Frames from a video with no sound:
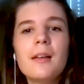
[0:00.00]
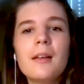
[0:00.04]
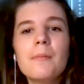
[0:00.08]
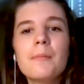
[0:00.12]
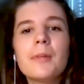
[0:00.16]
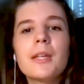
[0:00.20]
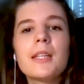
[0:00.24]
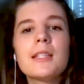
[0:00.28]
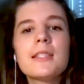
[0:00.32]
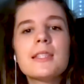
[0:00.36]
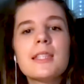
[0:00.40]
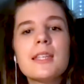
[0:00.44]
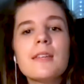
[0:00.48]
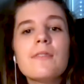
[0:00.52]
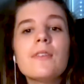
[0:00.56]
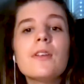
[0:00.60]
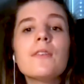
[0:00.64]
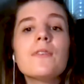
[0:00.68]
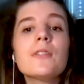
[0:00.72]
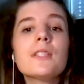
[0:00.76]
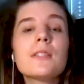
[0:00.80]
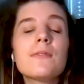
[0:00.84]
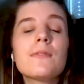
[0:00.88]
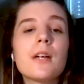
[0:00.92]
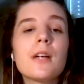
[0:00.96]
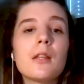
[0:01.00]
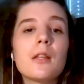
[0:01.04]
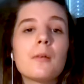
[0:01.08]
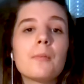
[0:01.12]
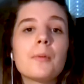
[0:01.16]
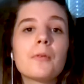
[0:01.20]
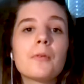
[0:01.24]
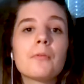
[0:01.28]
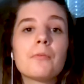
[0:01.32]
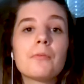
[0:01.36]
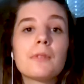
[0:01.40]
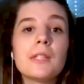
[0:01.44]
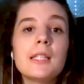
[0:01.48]
Because even if a
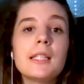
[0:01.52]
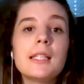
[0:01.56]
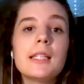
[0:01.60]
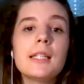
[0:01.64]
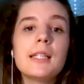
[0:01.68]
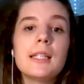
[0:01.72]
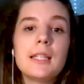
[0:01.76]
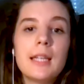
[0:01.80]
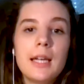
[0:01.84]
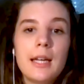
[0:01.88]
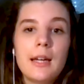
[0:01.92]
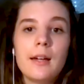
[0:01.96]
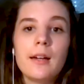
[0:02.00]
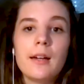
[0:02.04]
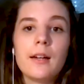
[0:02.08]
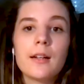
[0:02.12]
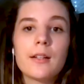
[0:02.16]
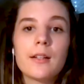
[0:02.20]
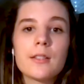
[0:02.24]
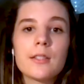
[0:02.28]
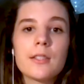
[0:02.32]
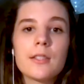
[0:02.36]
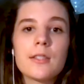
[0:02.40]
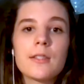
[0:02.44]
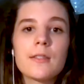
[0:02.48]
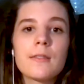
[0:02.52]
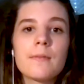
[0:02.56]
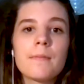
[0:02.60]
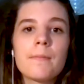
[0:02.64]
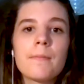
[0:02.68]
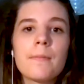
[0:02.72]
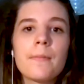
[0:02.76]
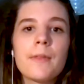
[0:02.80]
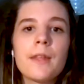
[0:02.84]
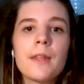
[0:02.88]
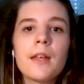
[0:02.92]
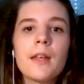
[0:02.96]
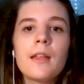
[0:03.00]
developer really cares,
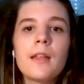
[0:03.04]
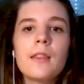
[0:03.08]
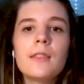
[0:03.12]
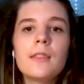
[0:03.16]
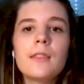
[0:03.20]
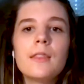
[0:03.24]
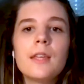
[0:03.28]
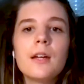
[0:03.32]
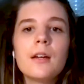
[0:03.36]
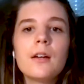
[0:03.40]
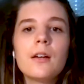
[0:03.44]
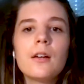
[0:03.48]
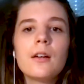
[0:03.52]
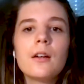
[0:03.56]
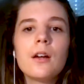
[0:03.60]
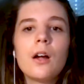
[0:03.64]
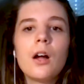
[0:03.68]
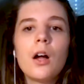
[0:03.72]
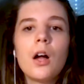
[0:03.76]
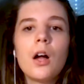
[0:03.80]
they're